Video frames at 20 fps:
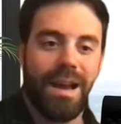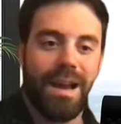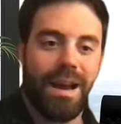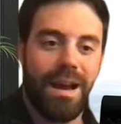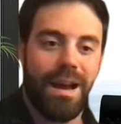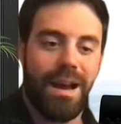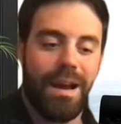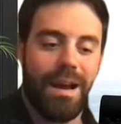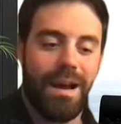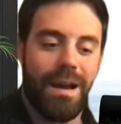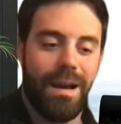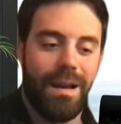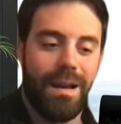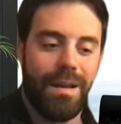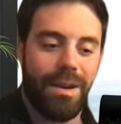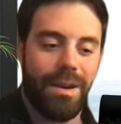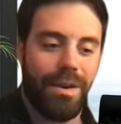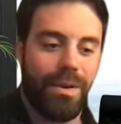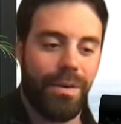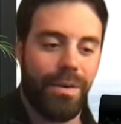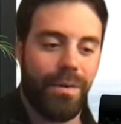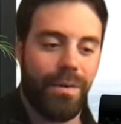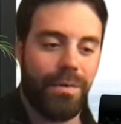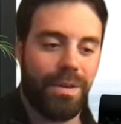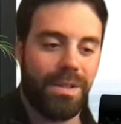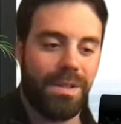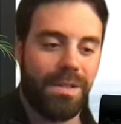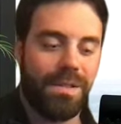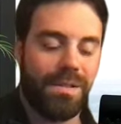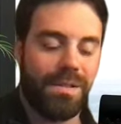it
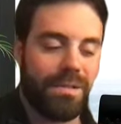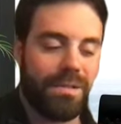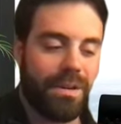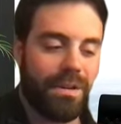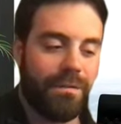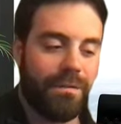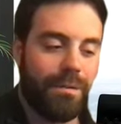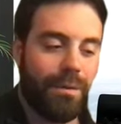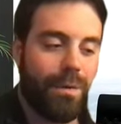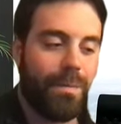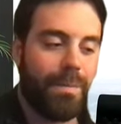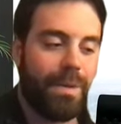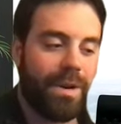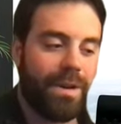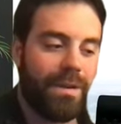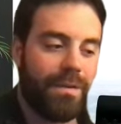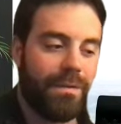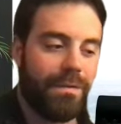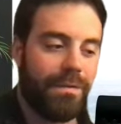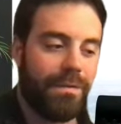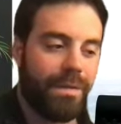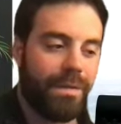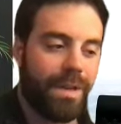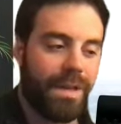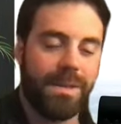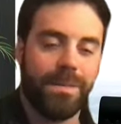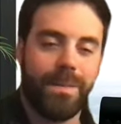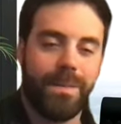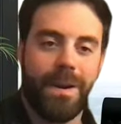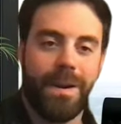was a formative
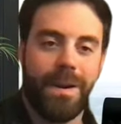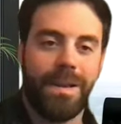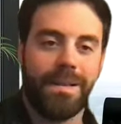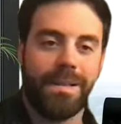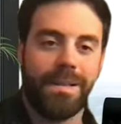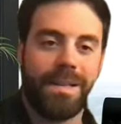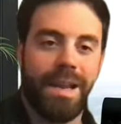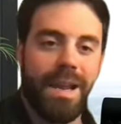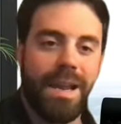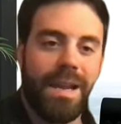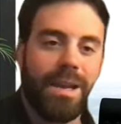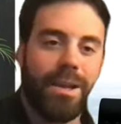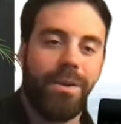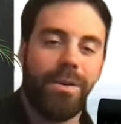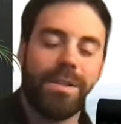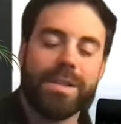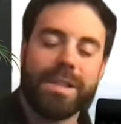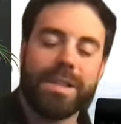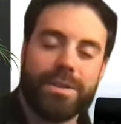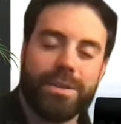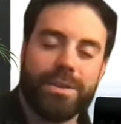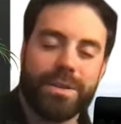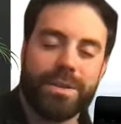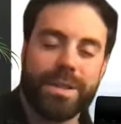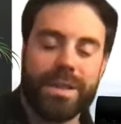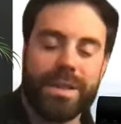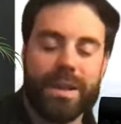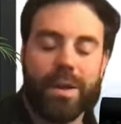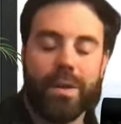experience. It's interesting though,